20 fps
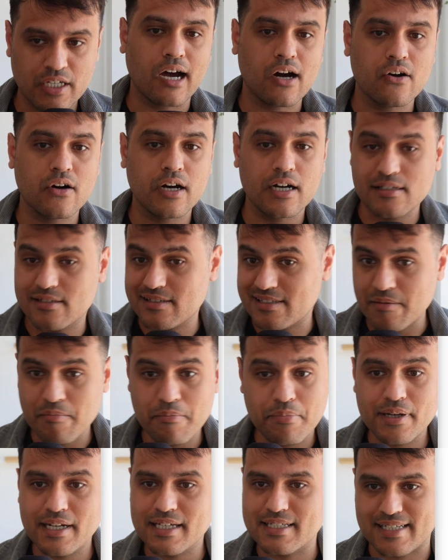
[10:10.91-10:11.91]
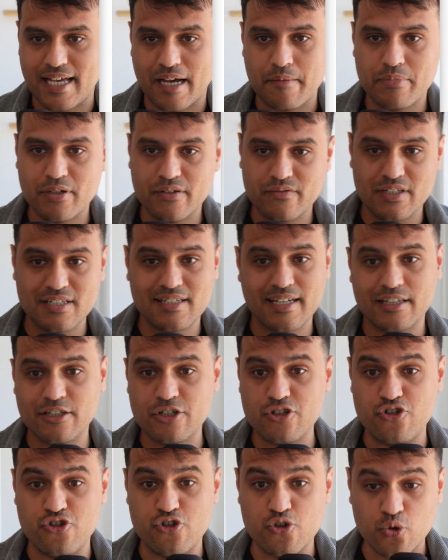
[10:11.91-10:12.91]
Now, a simple example of this at
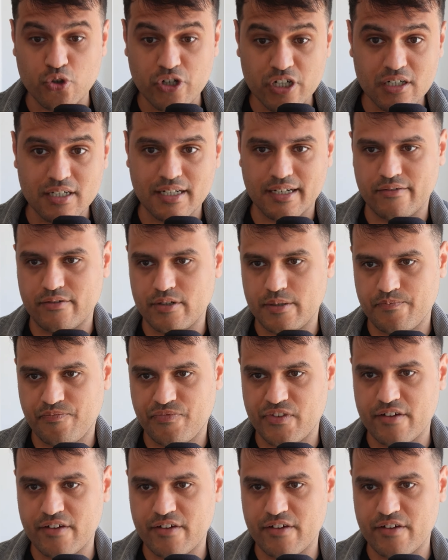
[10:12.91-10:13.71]
the junior level,